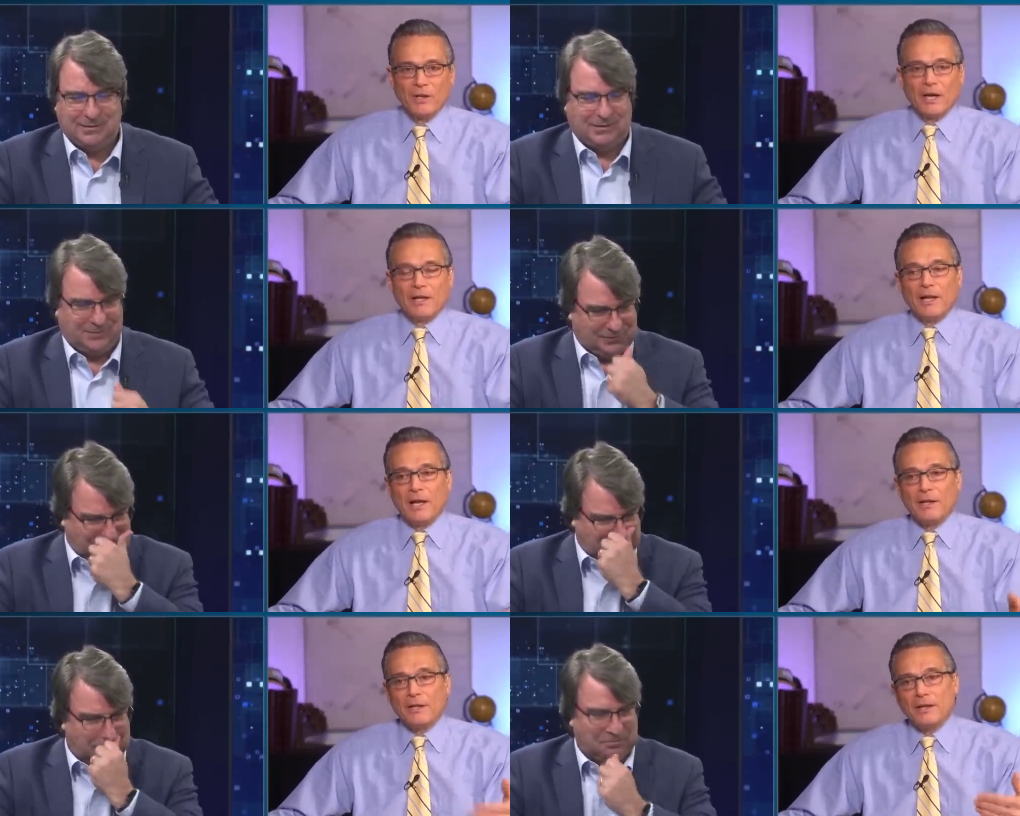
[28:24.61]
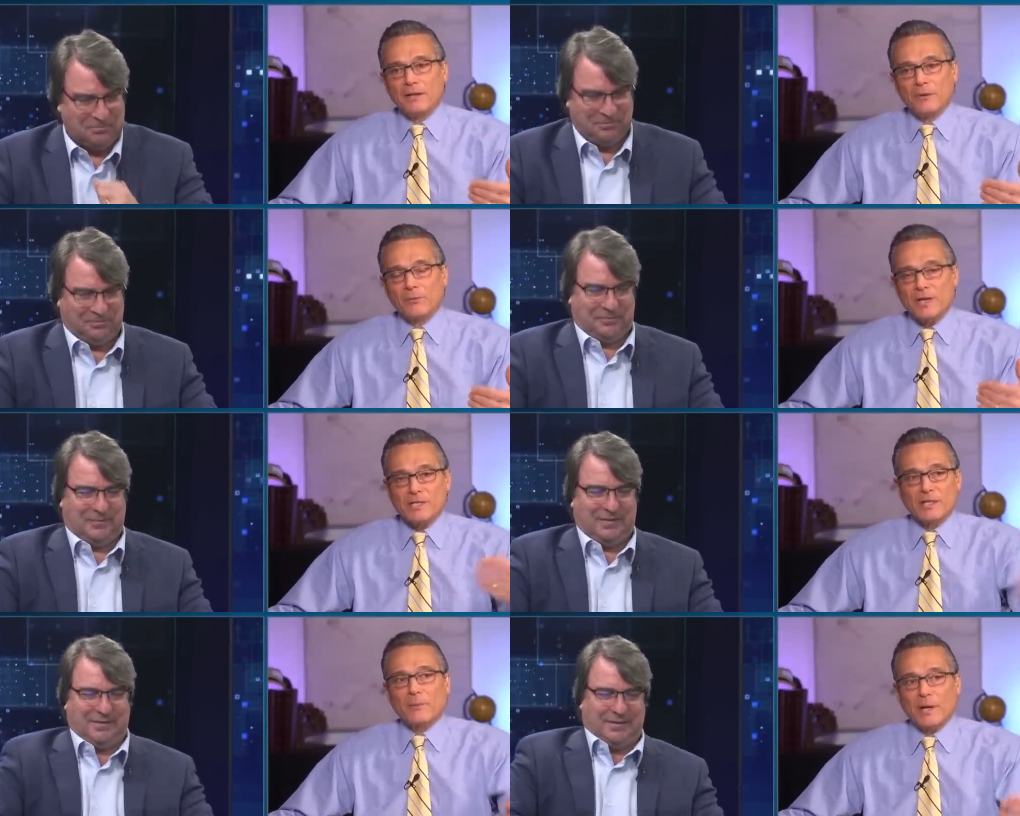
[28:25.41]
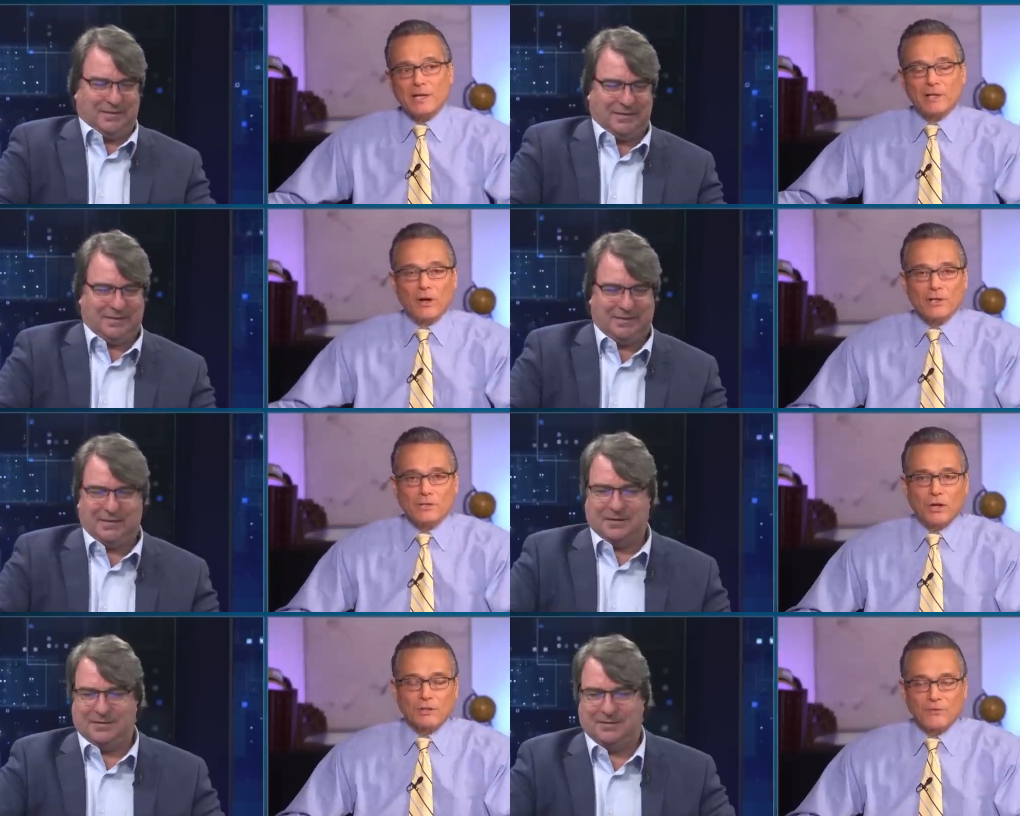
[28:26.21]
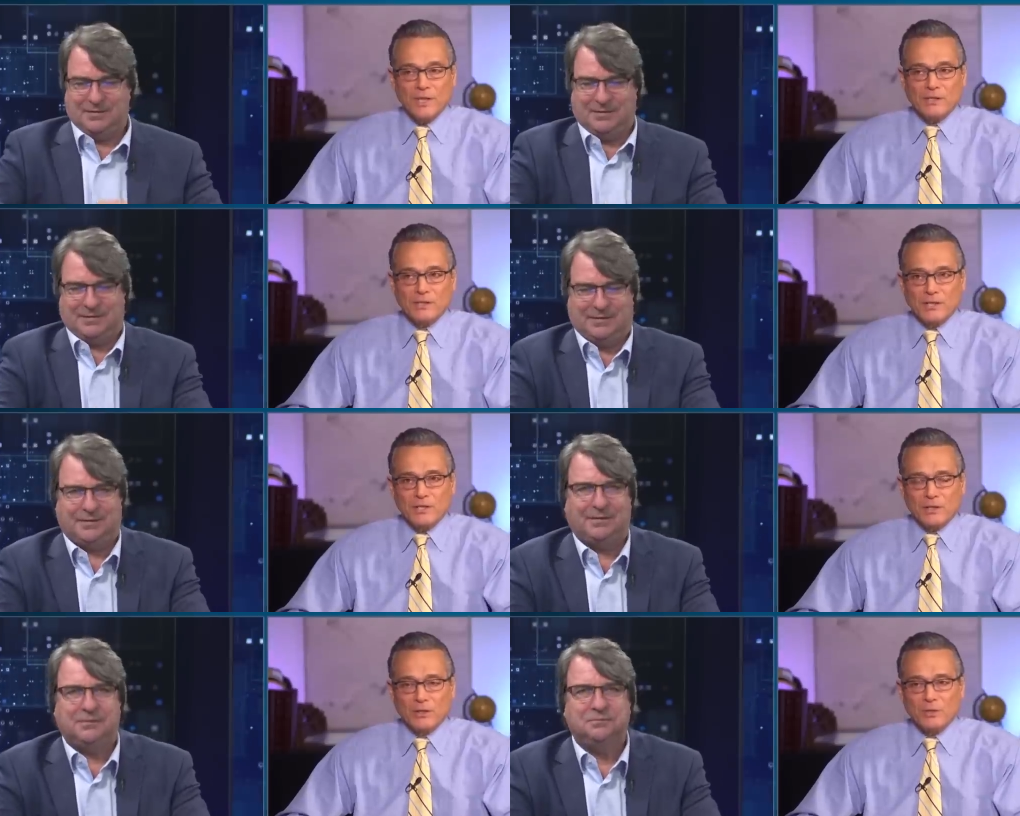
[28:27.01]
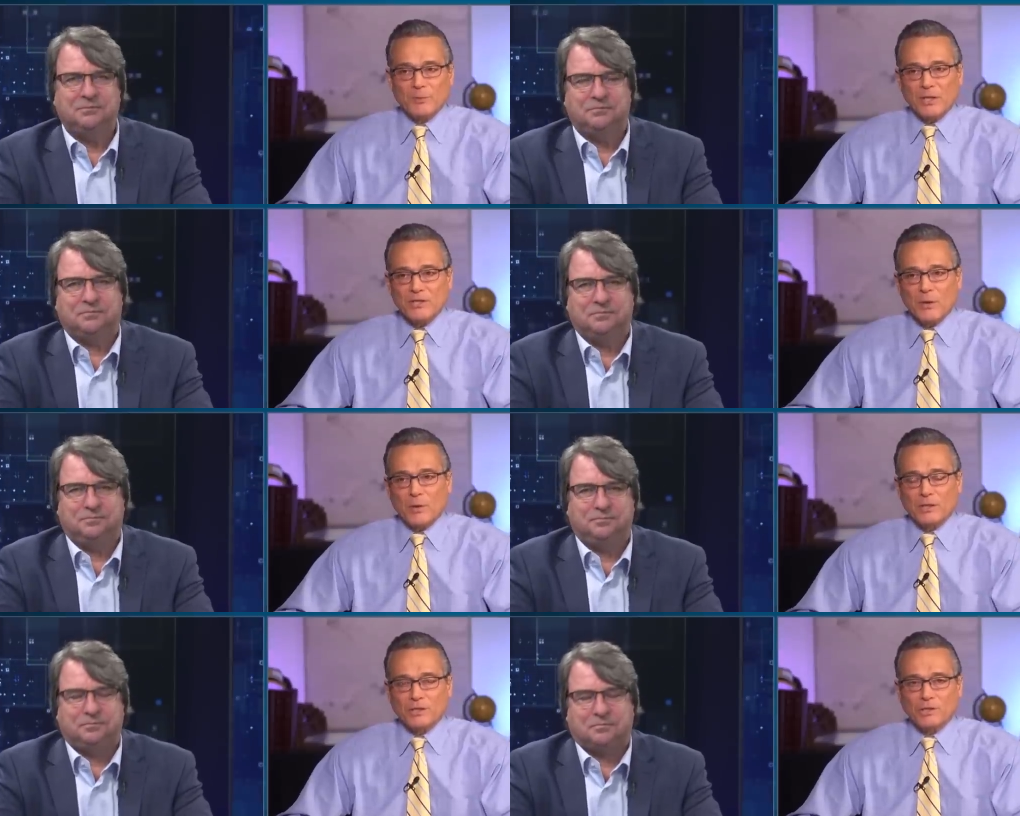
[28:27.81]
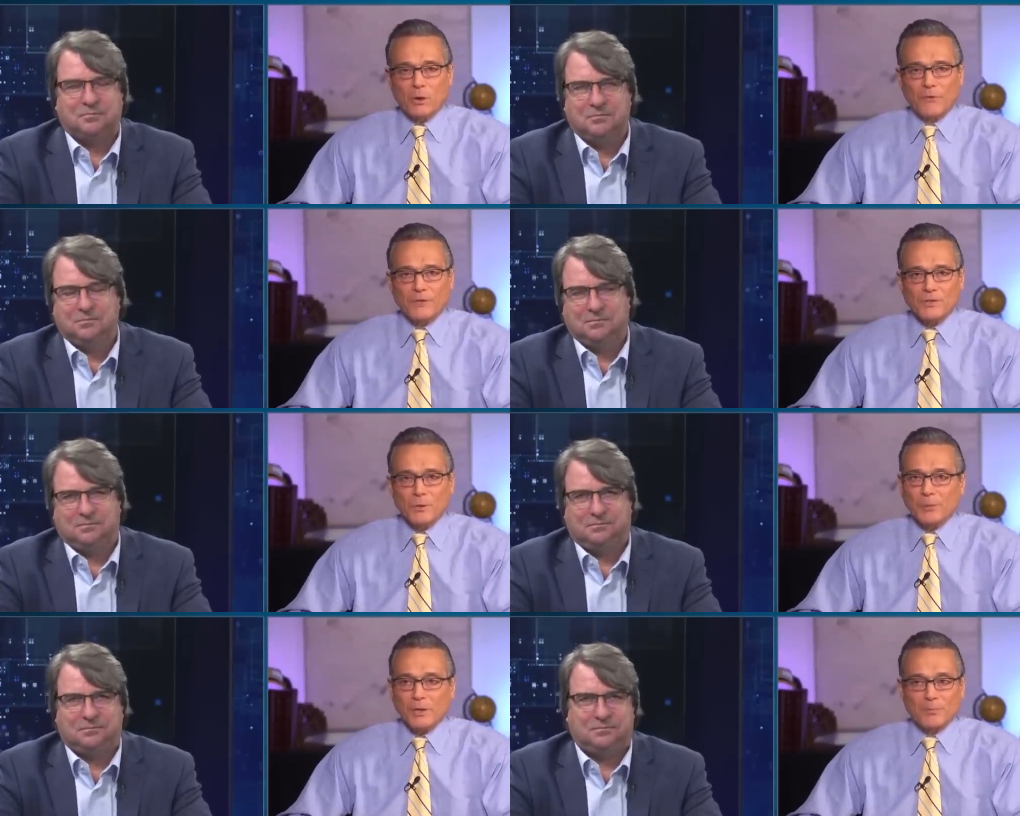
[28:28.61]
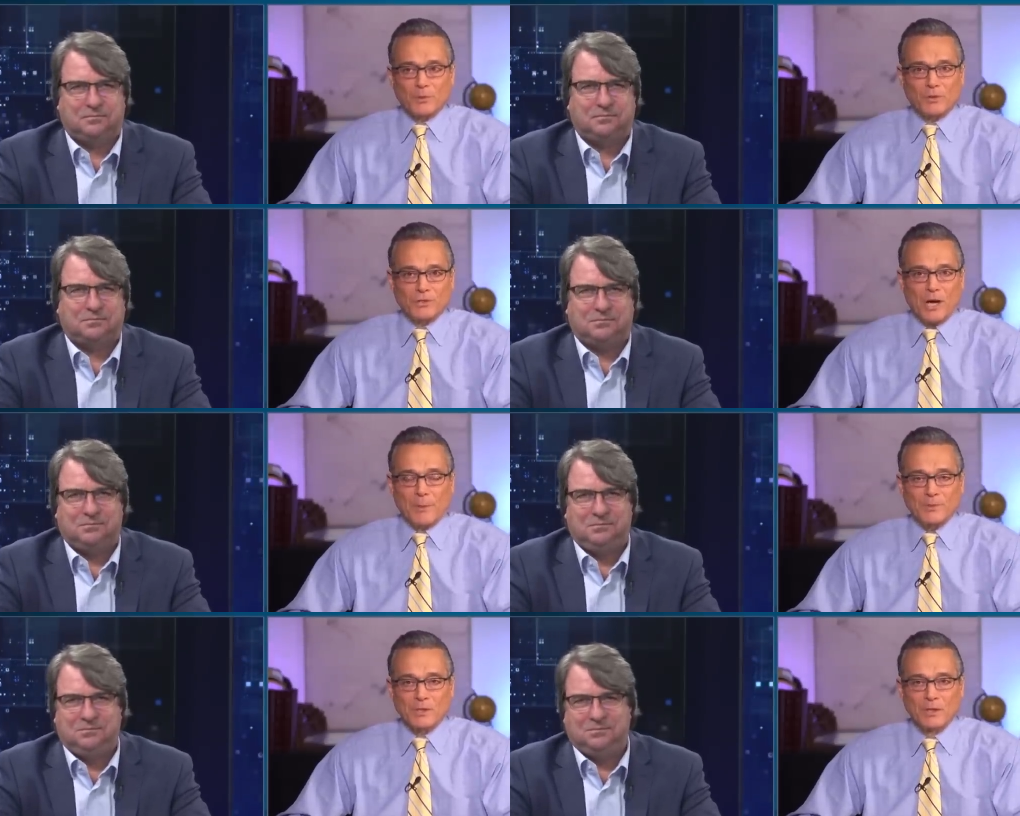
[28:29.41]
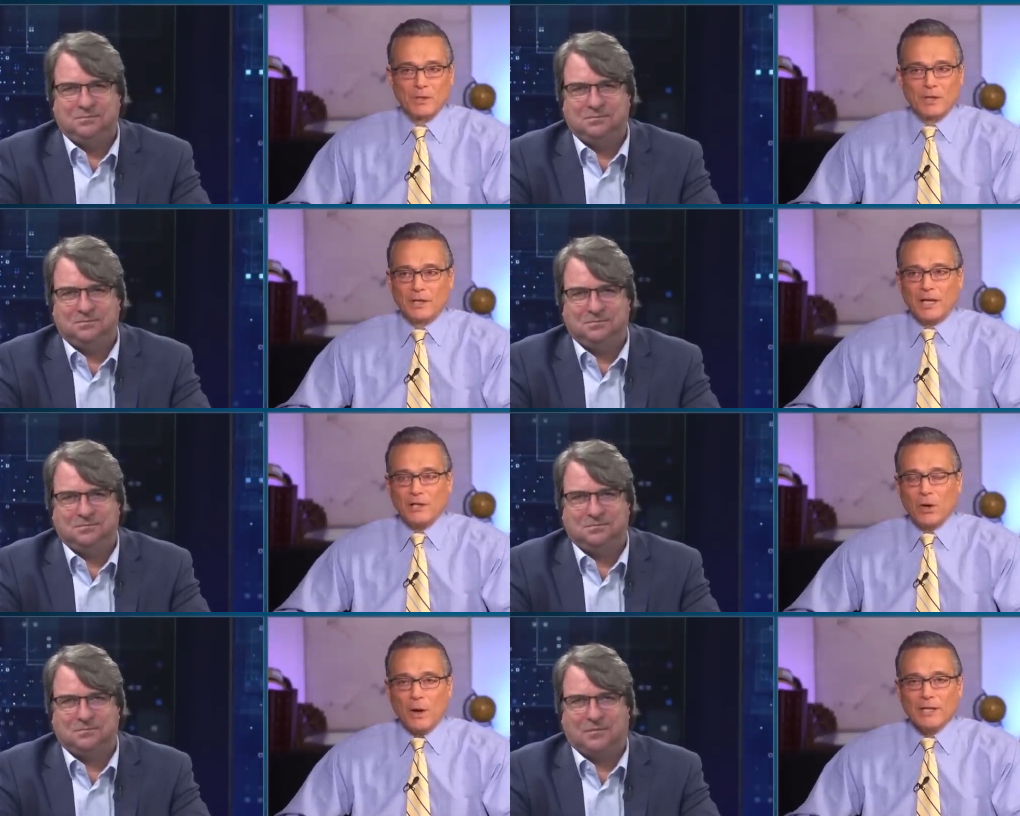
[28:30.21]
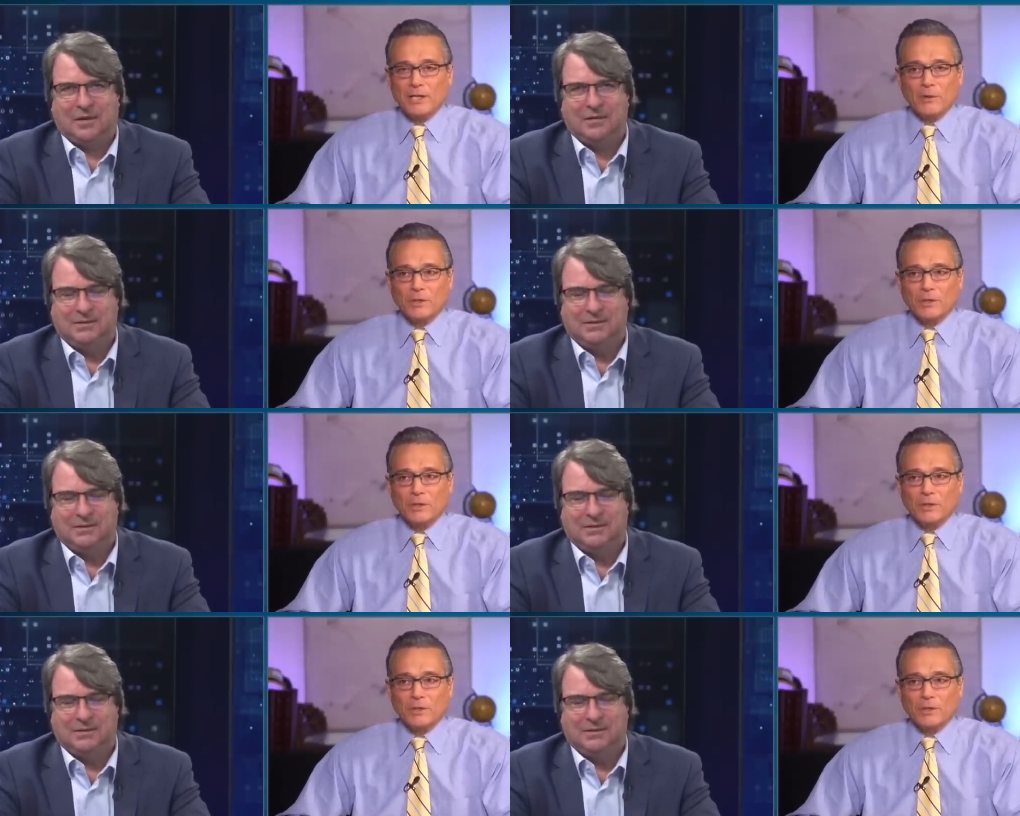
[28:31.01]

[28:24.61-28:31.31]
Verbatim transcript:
Speaker 1: And, and the reason why they launched Alta Vista Digital is because they wanted to show off their supercomputer chops. And they had no idea what to